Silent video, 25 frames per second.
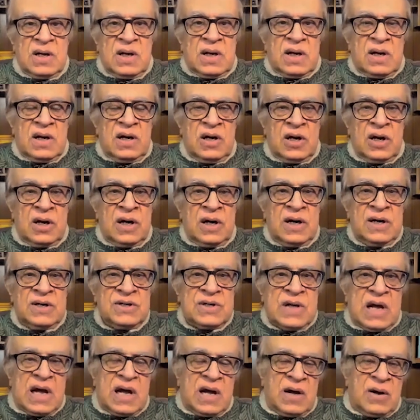
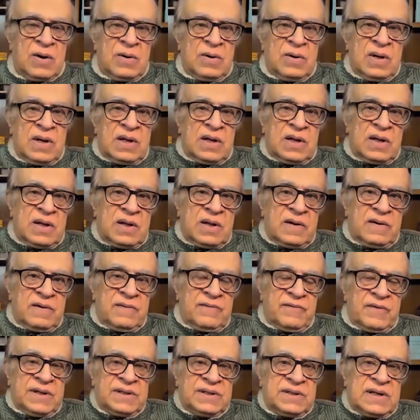learns how
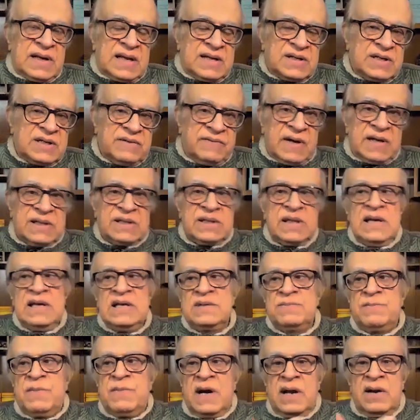Vandana Shiva
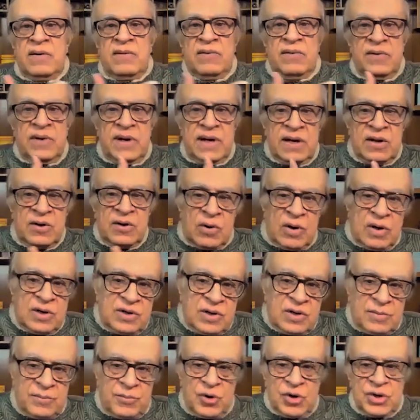thinks by reading all
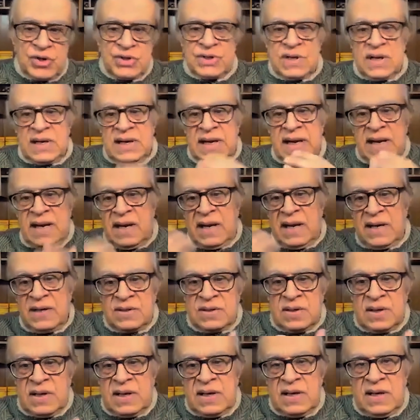your books, and
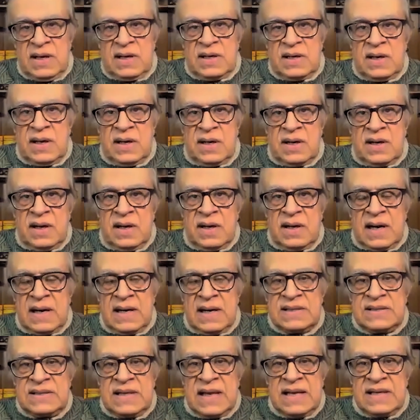it
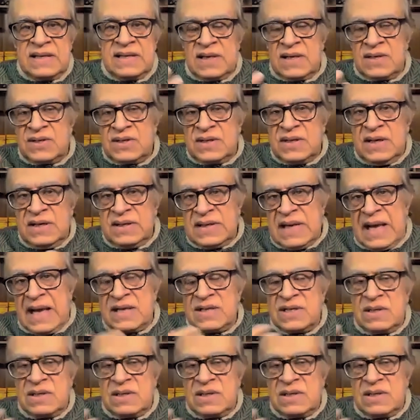understands the syntax,